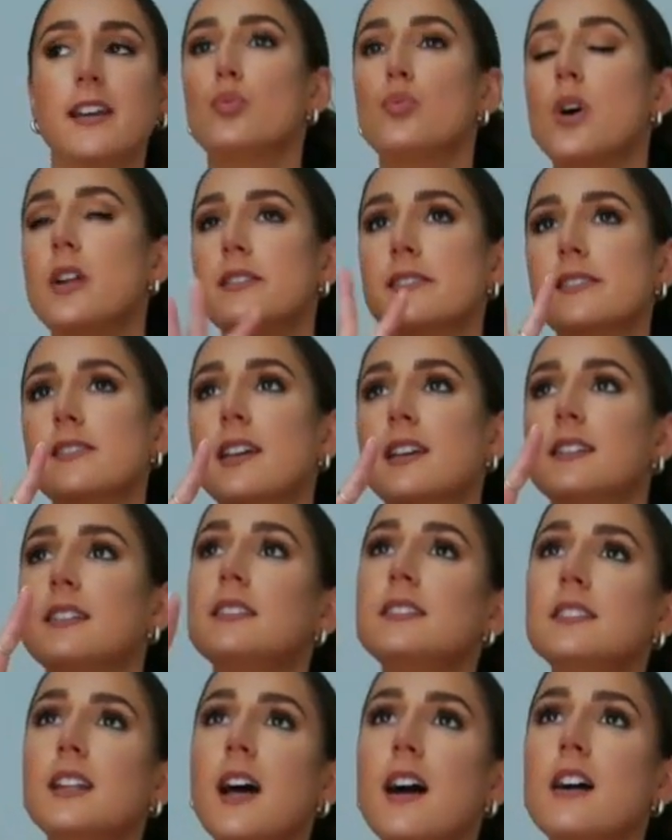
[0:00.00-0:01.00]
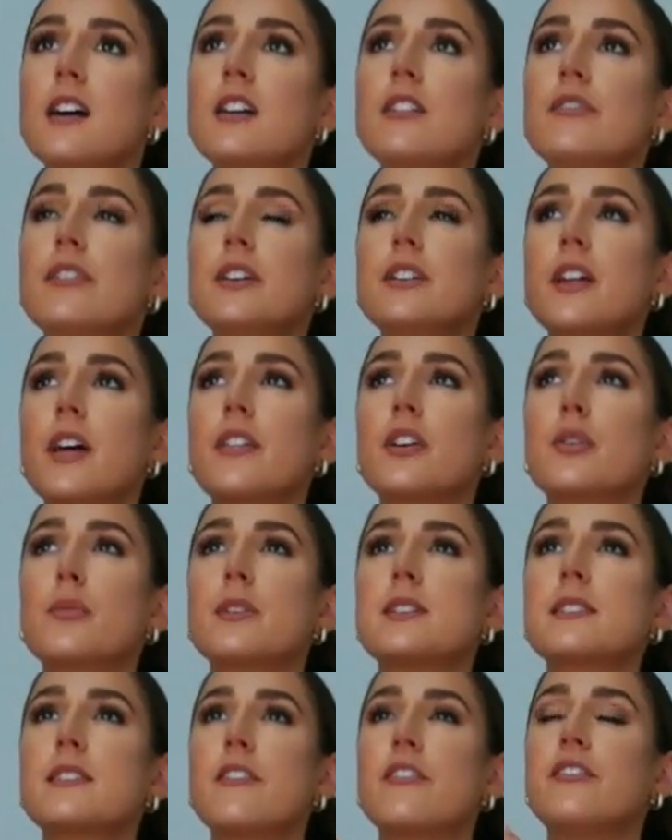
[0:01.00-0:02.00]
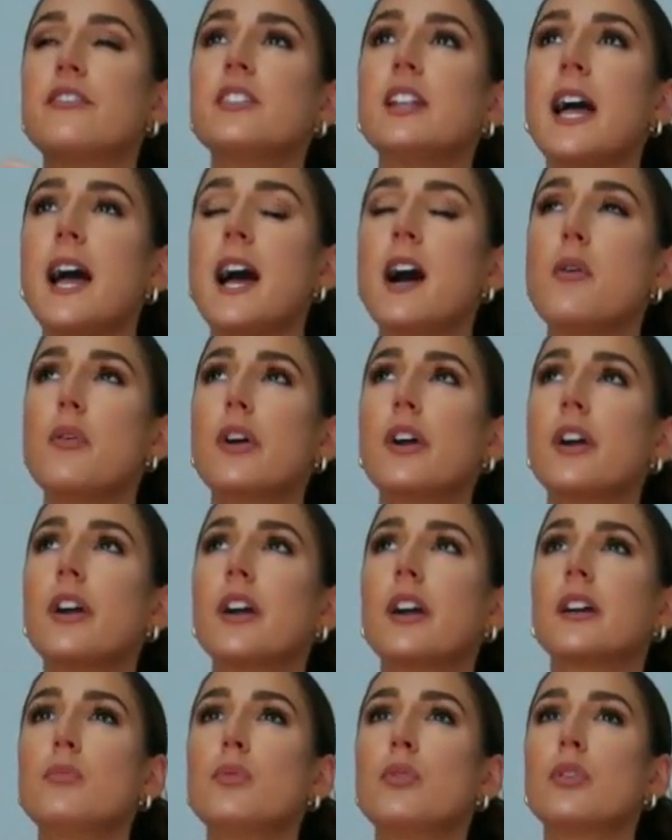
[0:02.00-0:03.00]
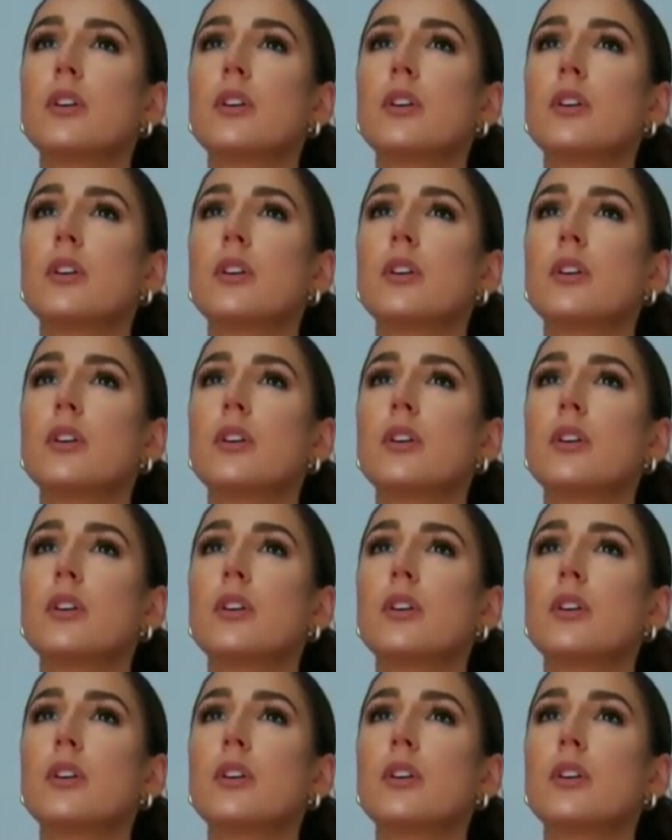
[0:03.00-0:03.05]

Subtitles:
One said love, another was a flower.